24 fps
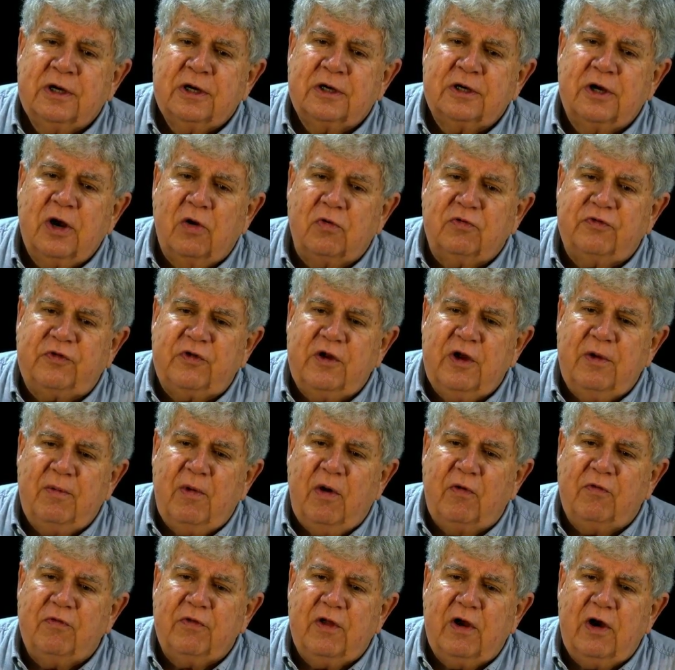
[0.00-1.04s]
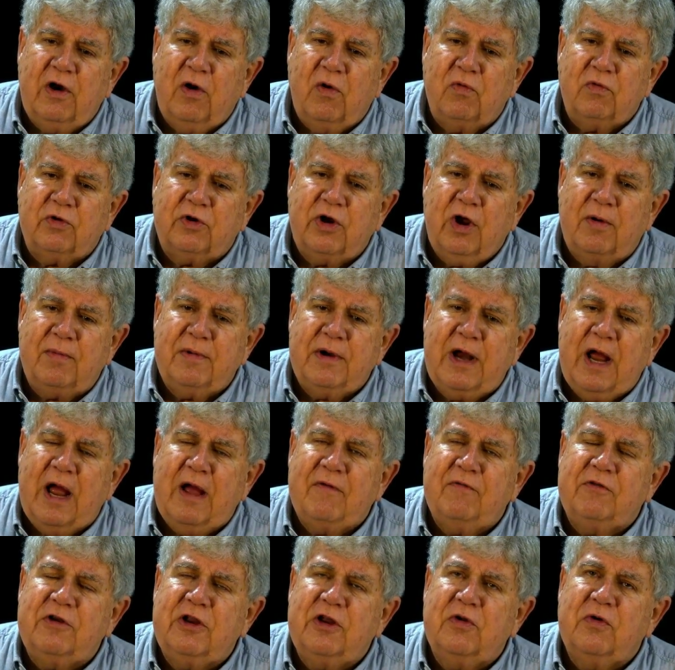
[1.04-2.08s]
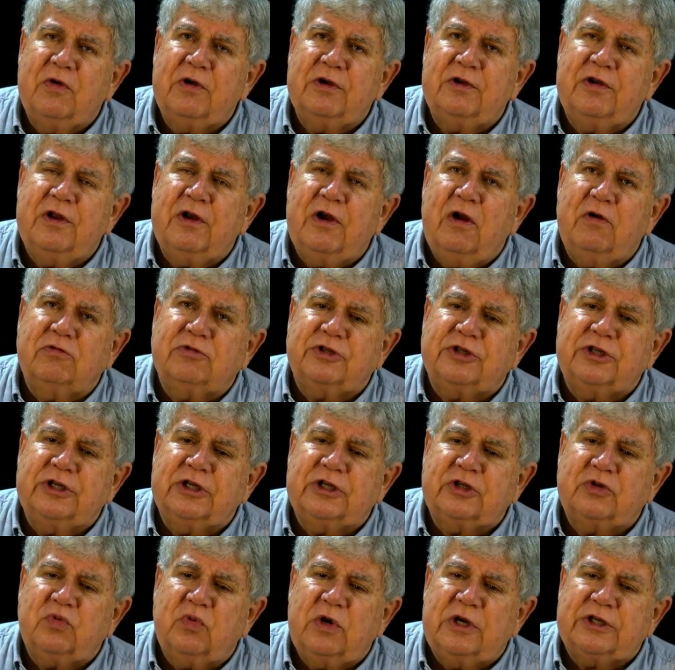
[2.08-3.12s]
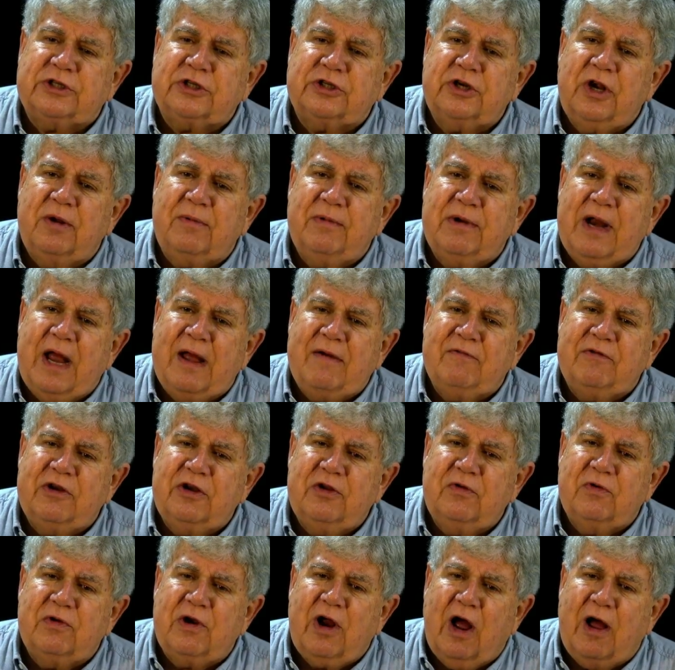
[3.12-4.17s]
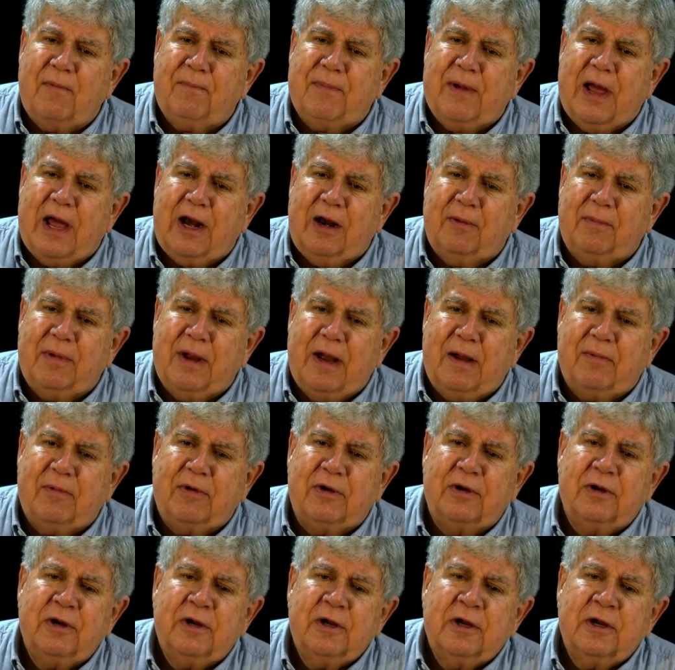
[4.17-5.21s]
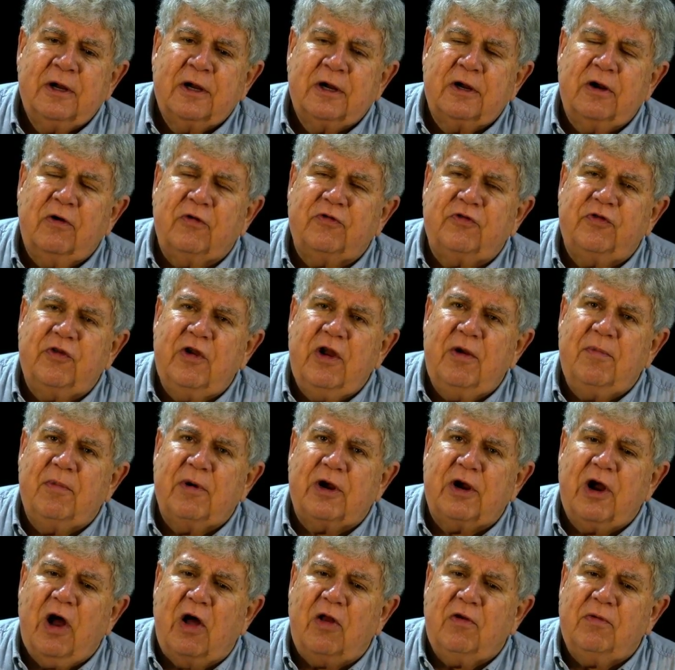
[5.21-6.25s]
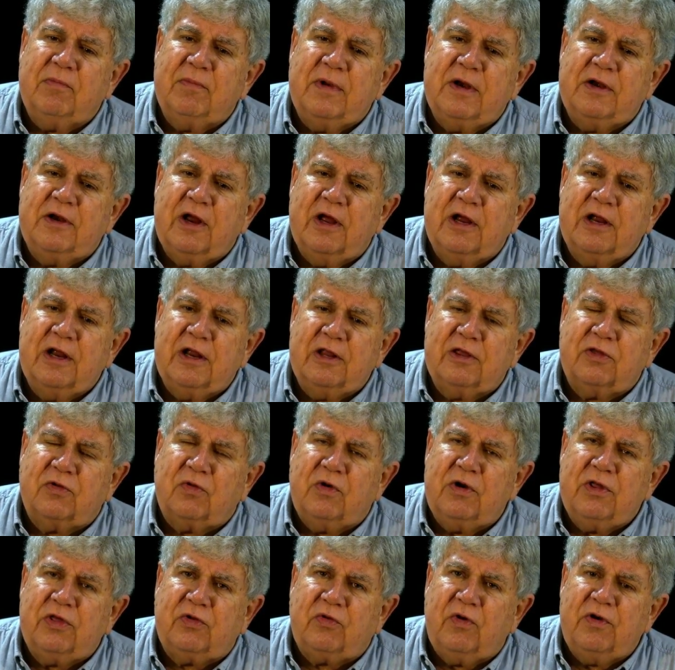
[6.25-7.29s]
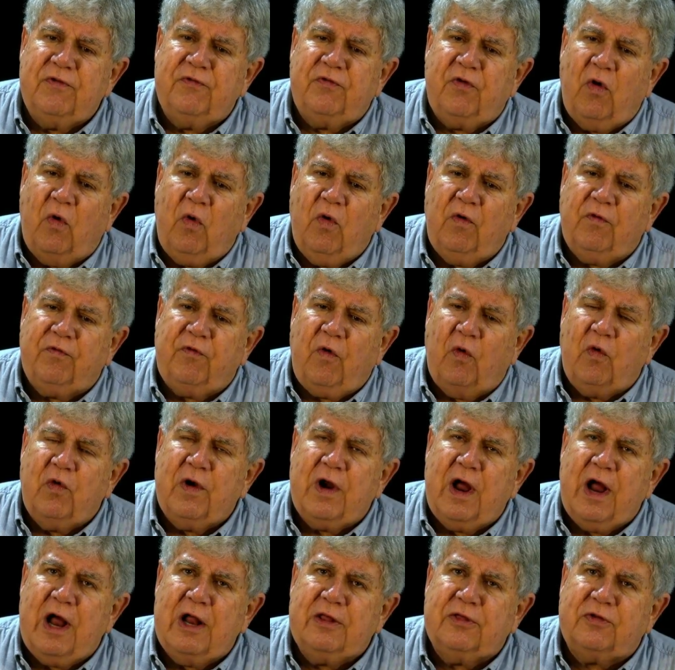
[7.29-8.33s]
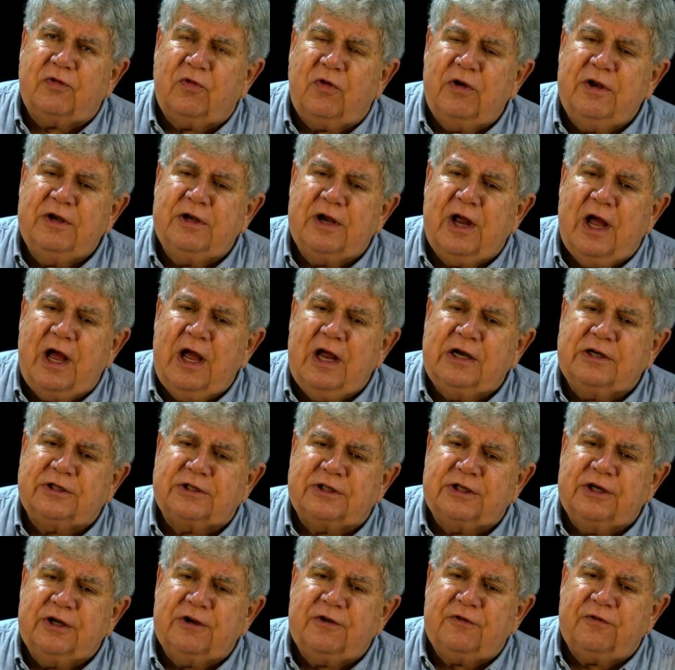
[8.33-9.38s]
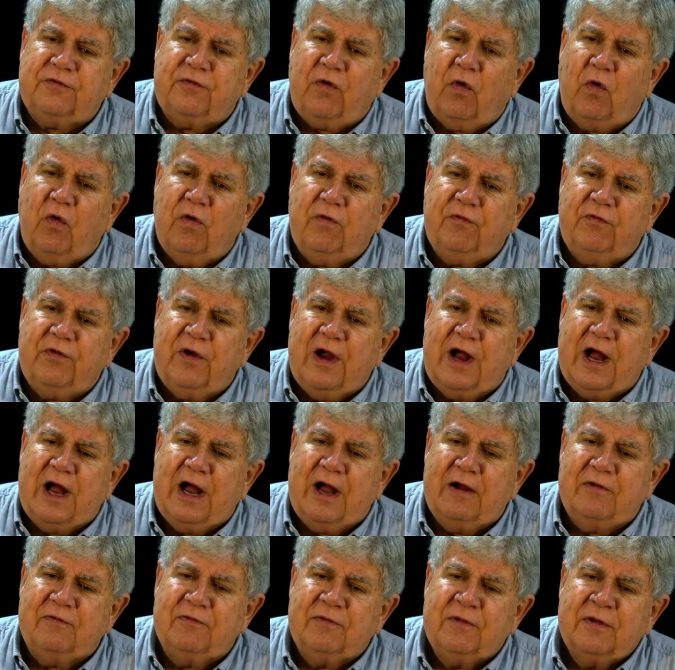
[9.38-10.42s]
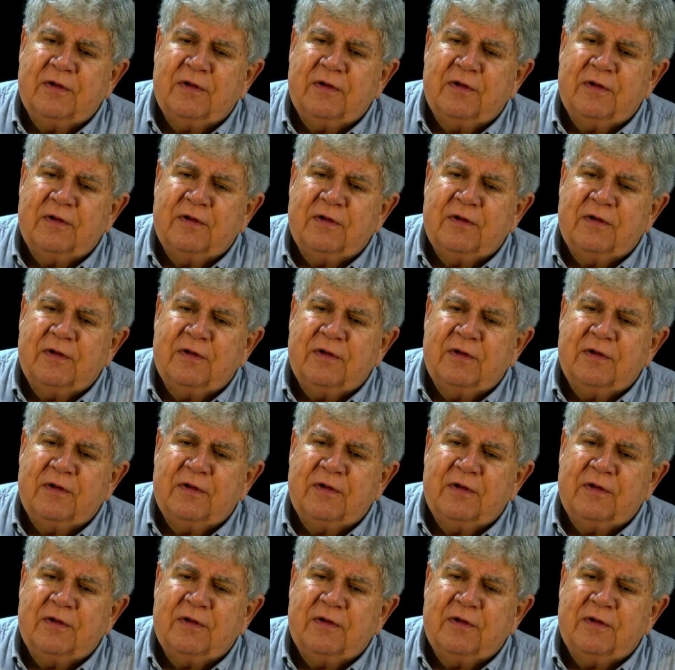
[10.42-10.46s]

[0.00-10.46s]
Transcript: Go see them over there on Cumming Avenue at 1006 West Cumming Avenue in Opp, Alabama. Go see them or call them today at 334-493-9645.